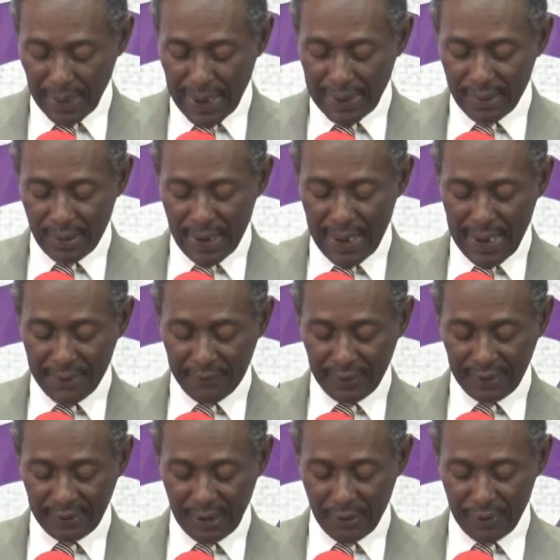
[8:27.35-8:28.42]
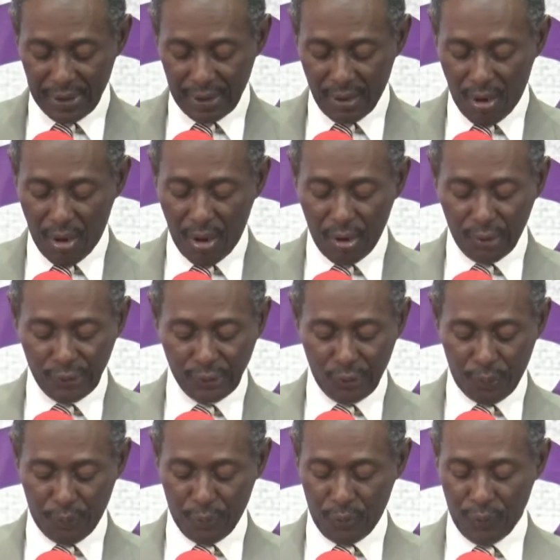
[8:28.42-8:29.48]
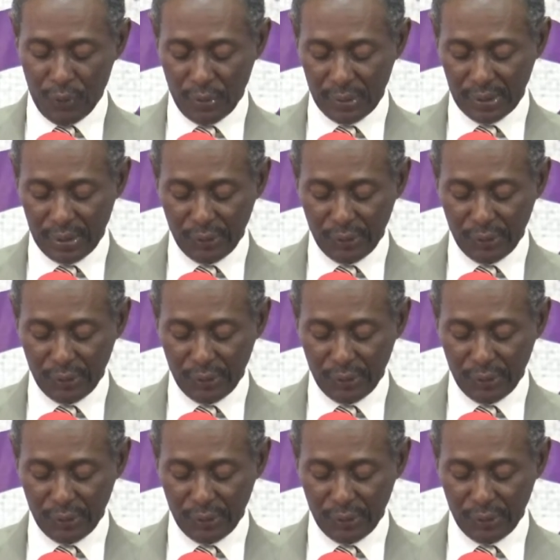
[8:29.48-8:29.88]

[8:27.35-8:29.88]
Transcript: And her adversary also provoked